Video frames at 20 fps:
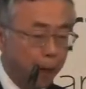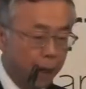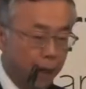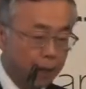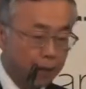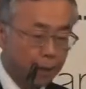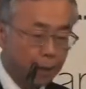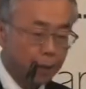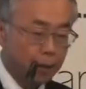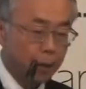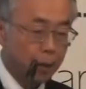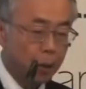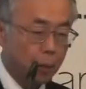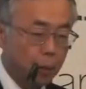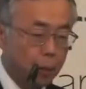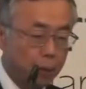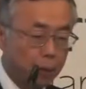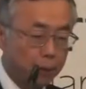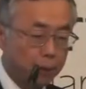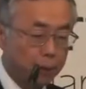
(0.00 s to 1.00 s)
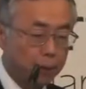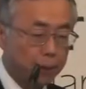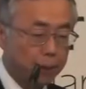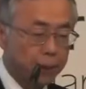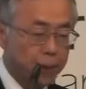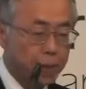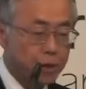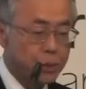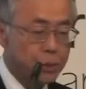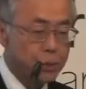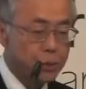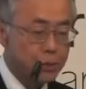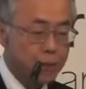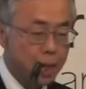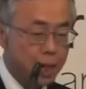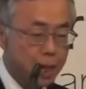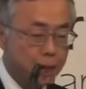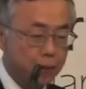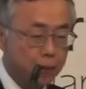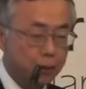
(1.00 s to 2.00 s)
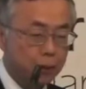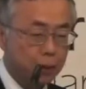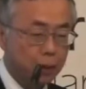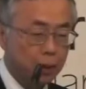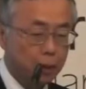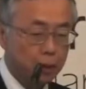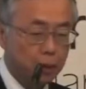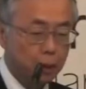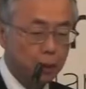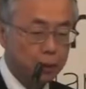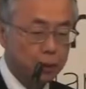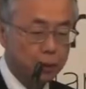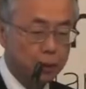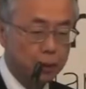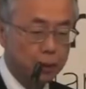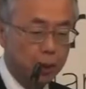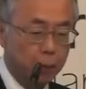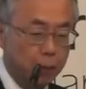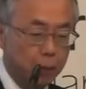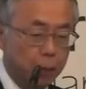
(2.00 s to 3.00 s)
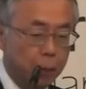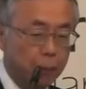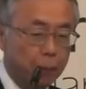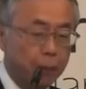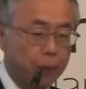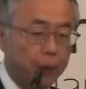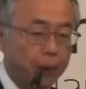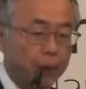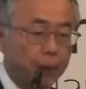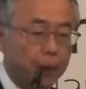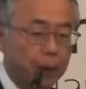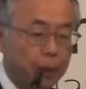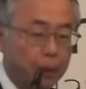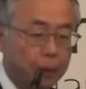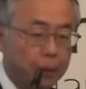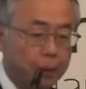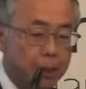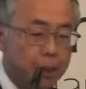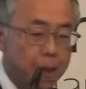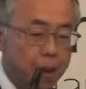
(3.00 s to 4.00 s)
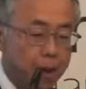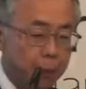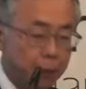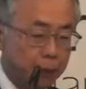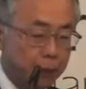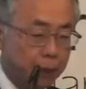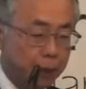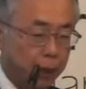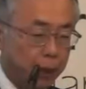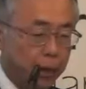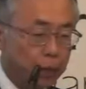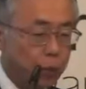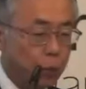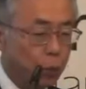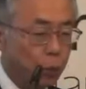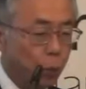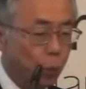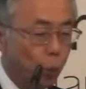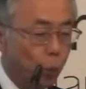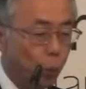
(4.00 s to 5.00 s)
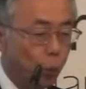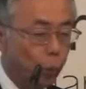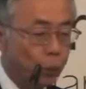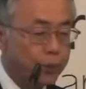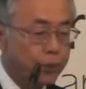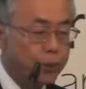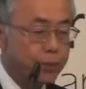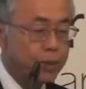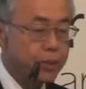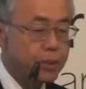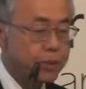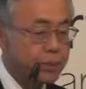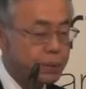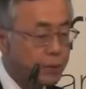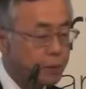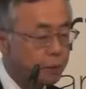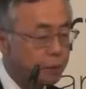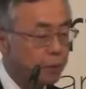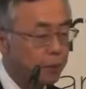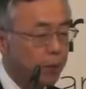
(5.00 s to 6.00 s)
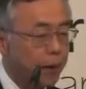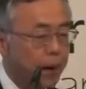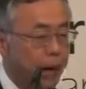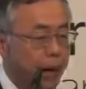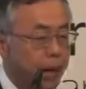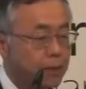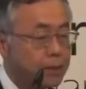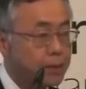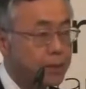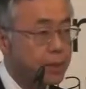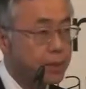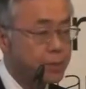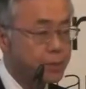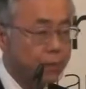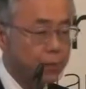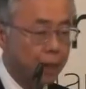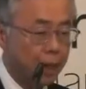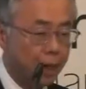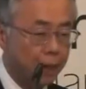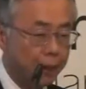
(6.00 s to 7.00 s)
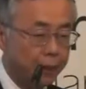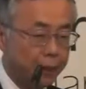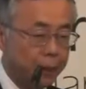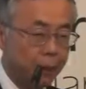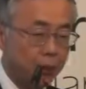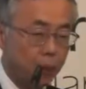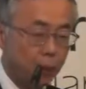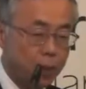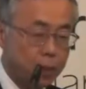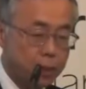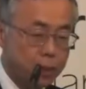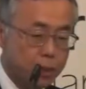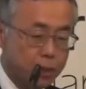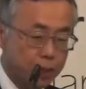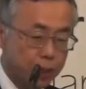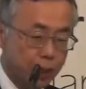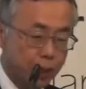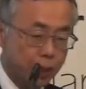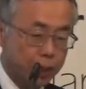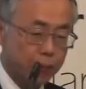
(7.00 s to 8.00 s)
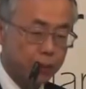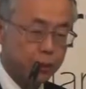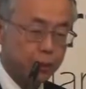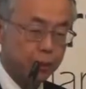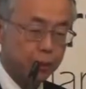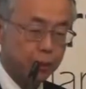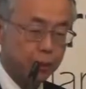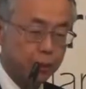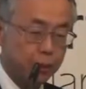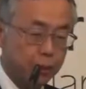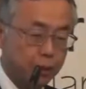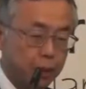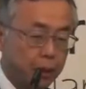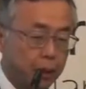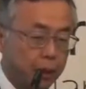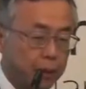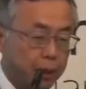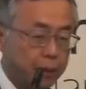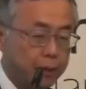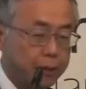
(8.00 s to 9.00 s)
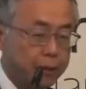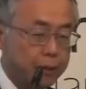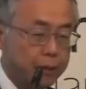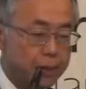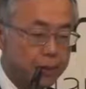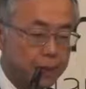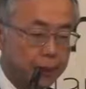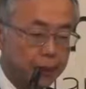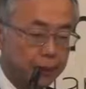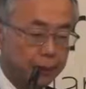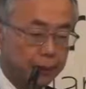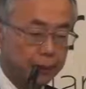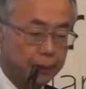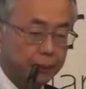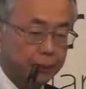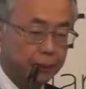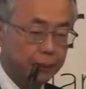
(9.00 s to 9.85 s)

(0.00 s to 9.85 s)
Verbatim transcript: Any developer can start to develop the TV application with a simple access and registration in the site.